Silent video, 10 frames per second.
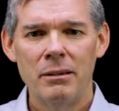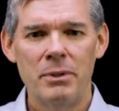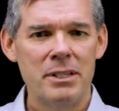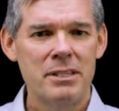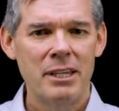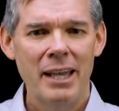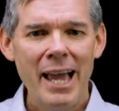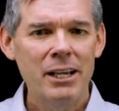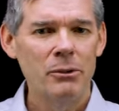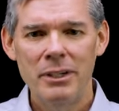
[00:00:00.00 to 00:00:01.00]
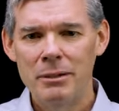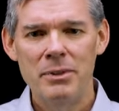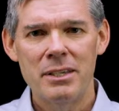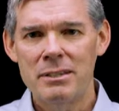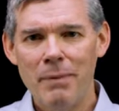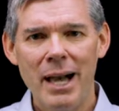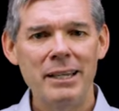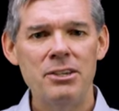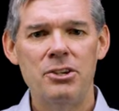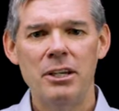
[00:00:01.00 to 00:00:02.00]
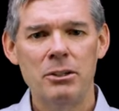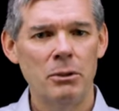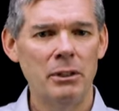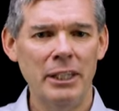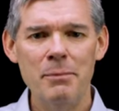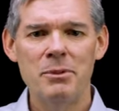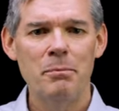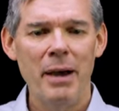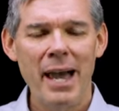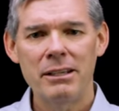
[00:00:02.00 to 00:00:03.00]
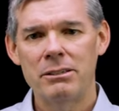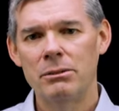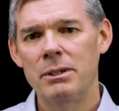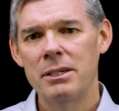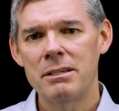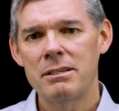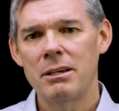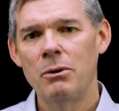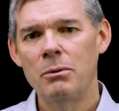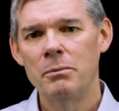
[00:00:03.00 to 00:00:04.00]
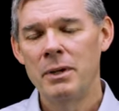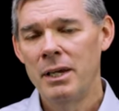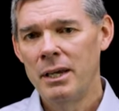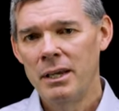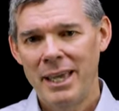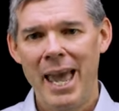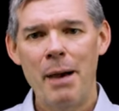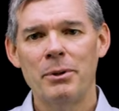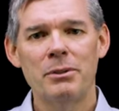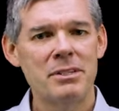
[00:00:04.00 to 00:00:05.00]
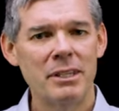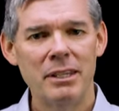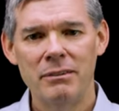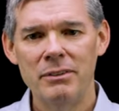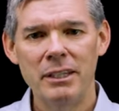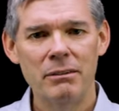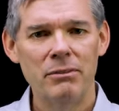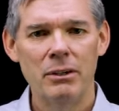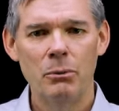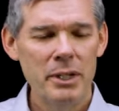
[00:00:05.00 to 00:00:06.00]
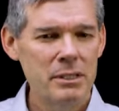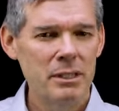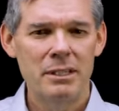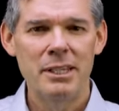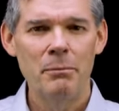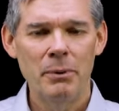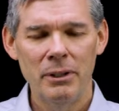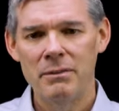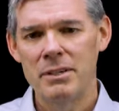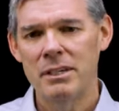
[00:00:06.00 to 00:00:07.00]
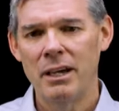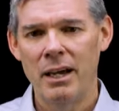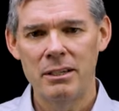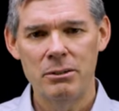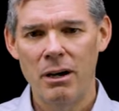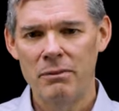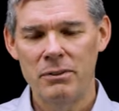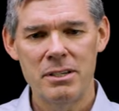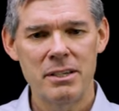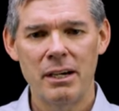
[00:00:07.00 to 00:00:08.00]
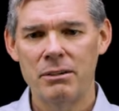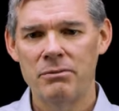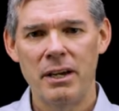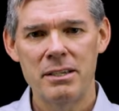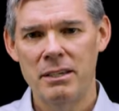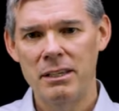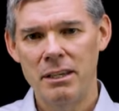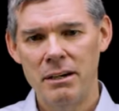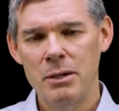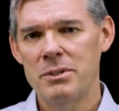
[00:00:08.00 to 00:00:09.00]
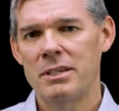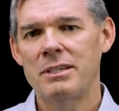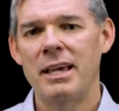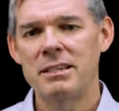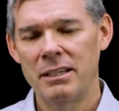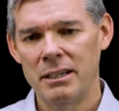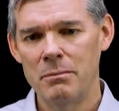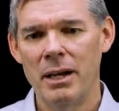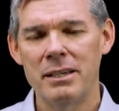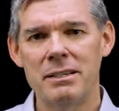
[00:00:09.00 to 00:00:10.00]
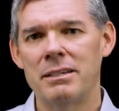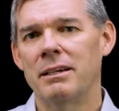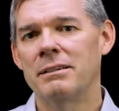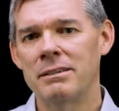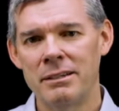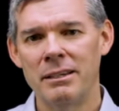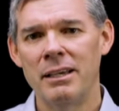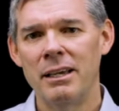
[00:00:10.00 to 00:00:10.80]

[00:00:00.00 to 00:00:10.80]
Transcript: But Sennacherib, this mighty general, limped back to his home capital city of Nineveh, went to the temple of his God to offer a sacrifice, and there he was assassinated by his sons.